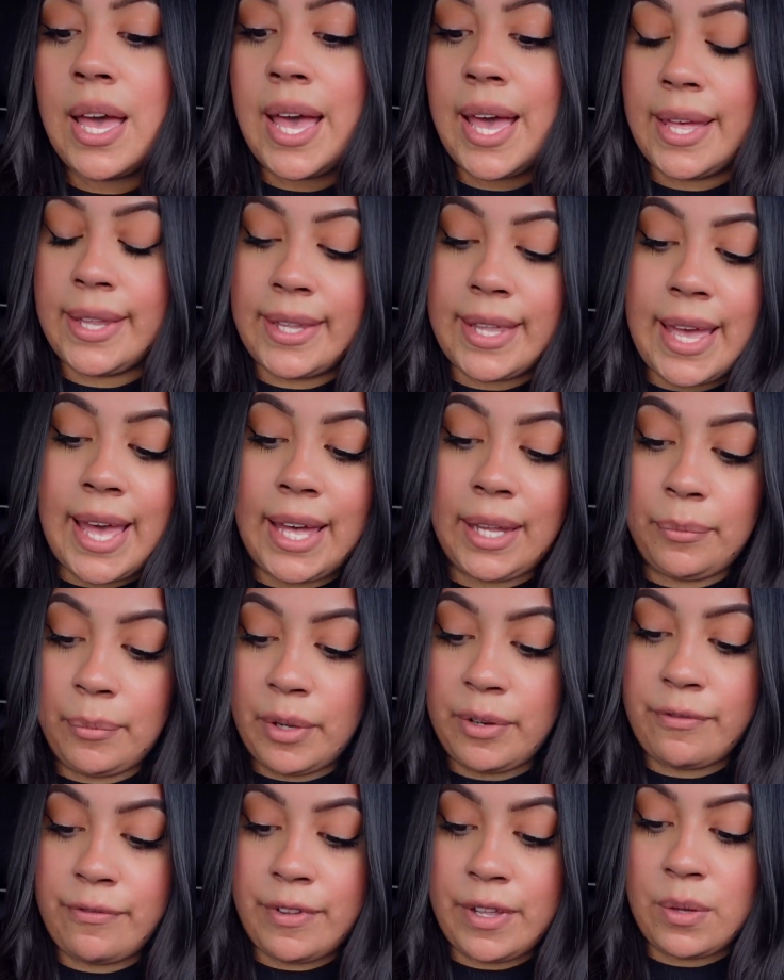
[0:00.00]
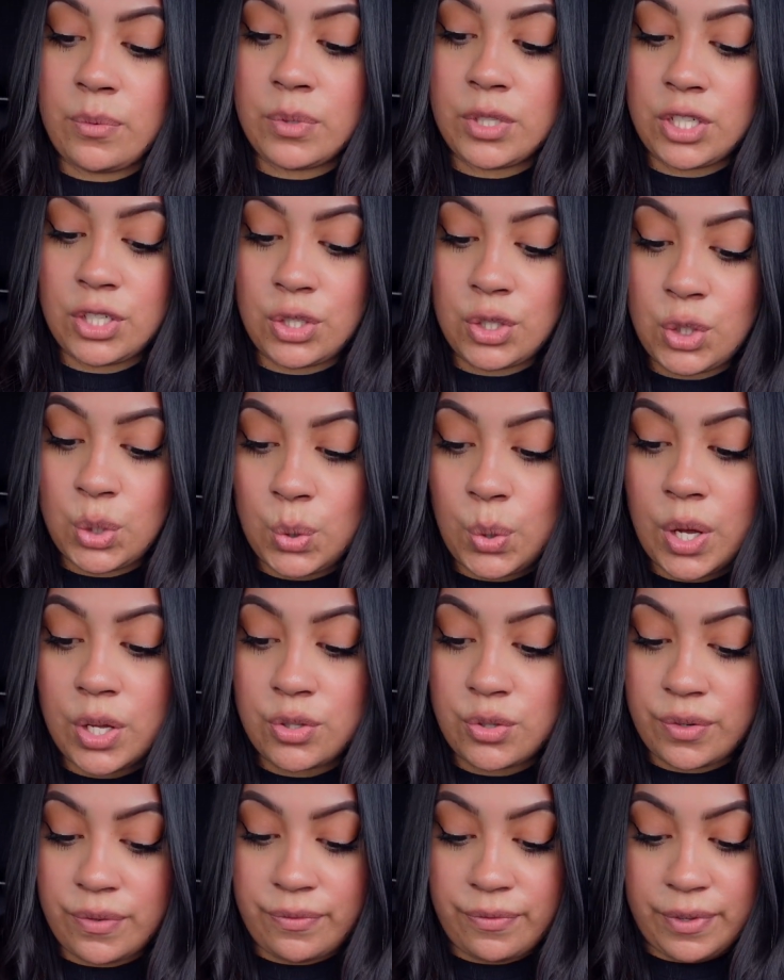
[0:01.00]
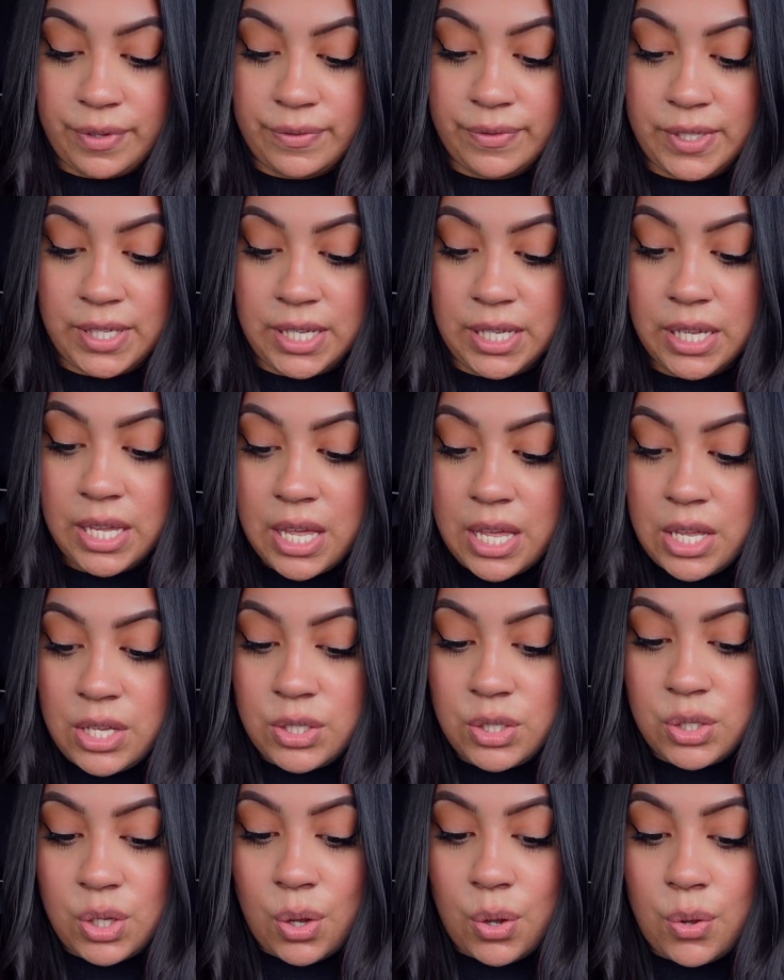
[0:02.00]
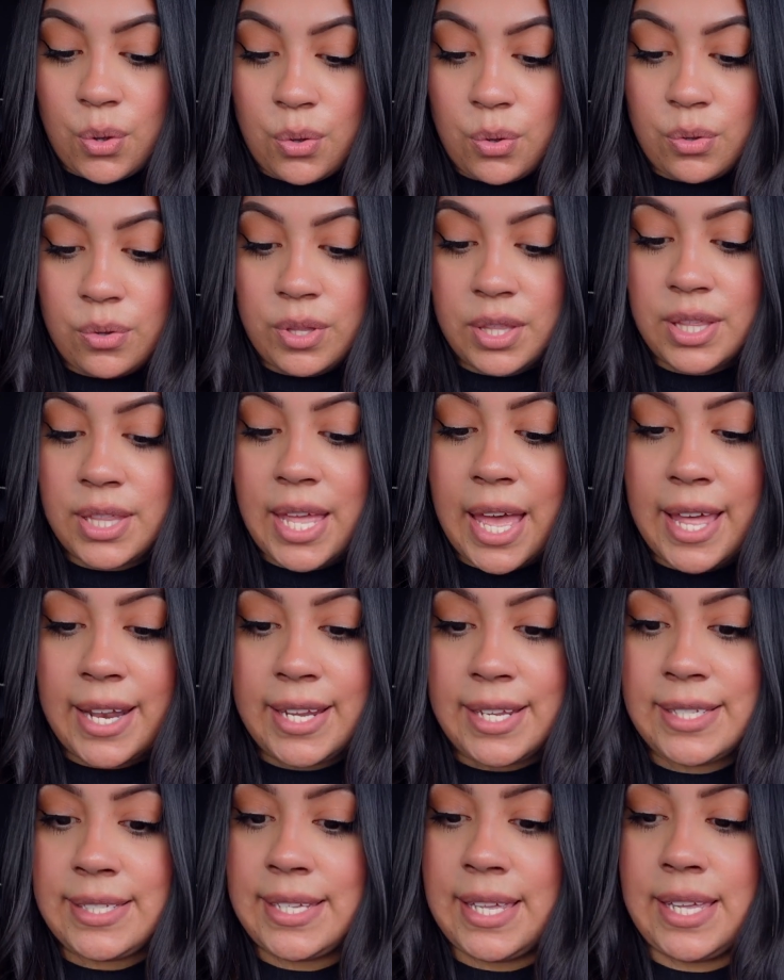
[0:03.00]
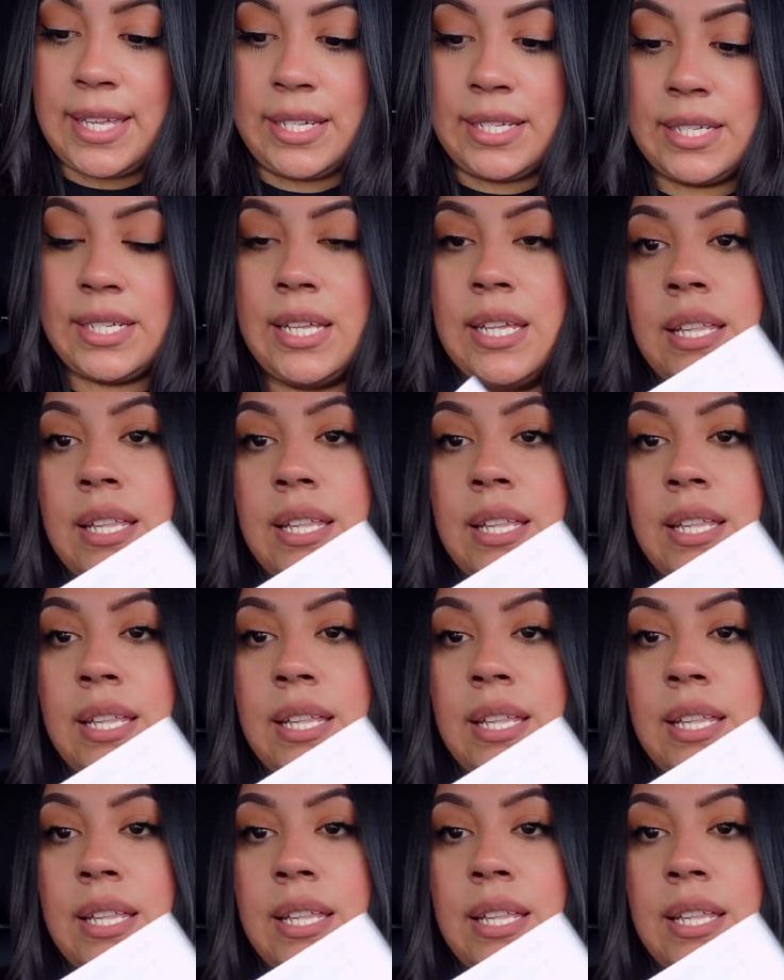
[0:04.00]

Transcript: and the admin fee, which is $250. So that is it.